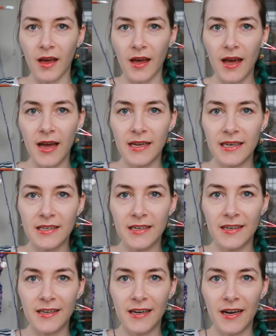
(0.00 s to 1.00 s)
And
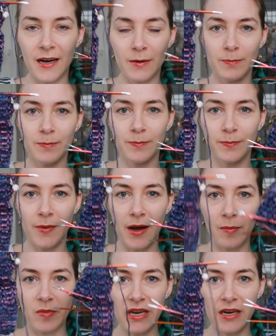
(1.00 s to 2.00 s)
I'm
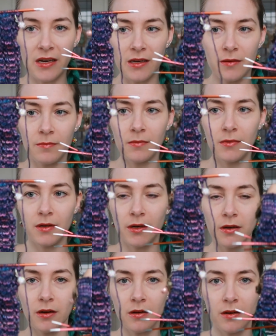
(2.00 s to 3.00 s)
knitting them
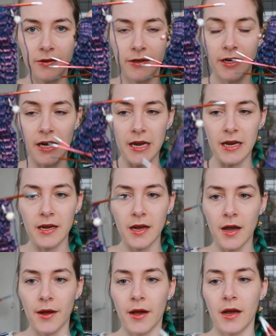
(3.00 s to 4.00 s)
concurrently.
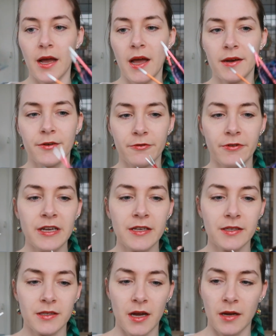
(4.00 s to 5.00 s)
And the
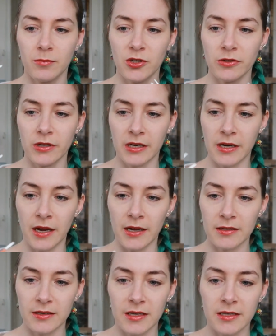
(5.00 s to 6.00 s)
reason I'm doing
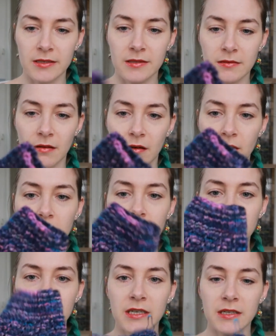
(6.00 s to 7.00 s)
that is
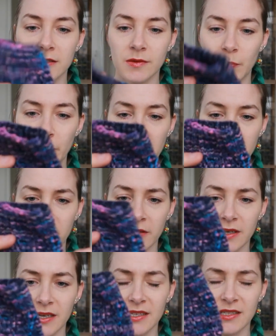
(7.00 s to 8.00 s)
this
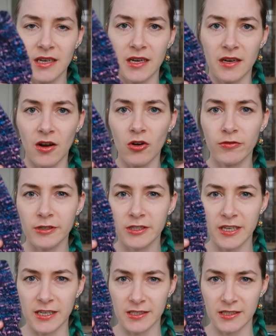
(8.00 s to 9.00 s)
pattern is knit over
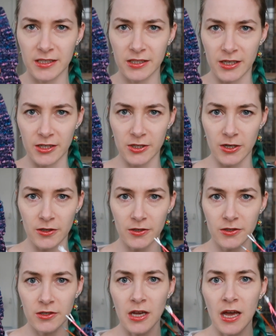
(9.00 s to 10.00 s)
60
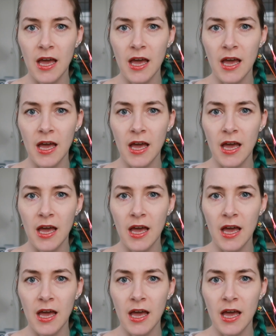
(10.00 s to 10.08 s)
stitches.